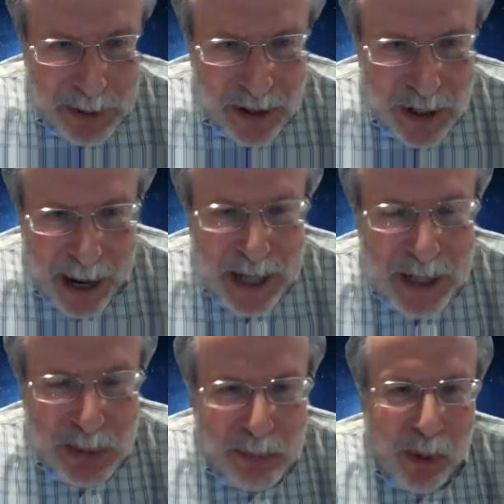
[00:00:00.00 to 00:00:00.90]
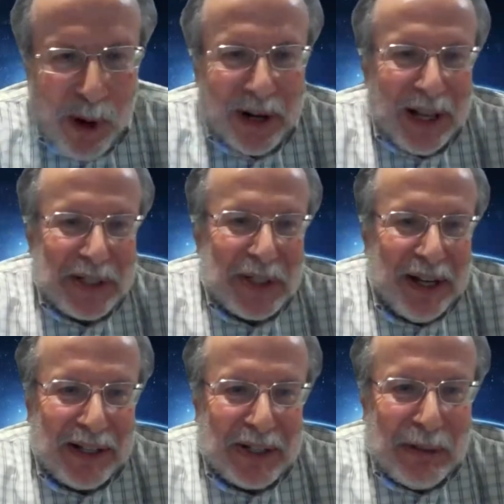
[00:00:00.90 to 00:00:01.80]
to the space report. Lesley
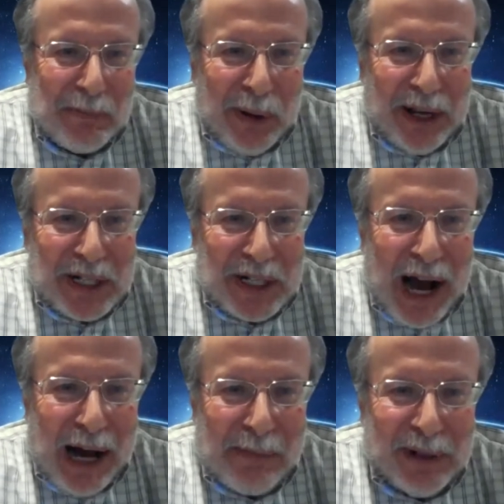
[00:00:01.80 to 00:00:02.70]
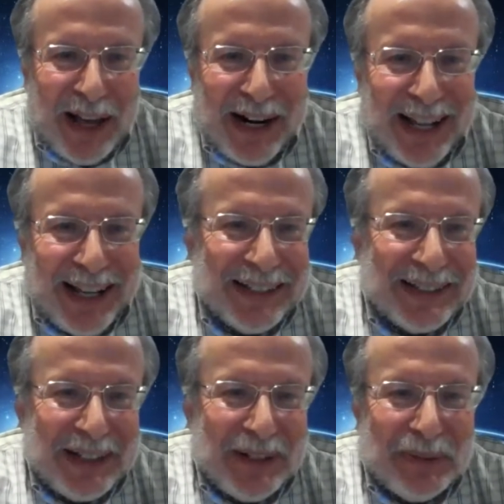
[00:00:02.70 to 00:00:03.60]
does yes. a brilliant job of editing
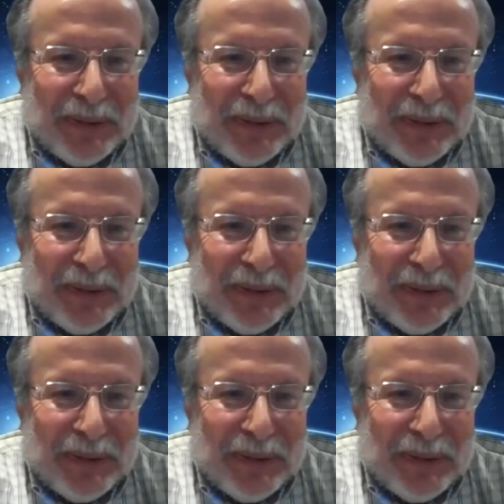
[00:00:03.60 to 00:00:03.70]
it. So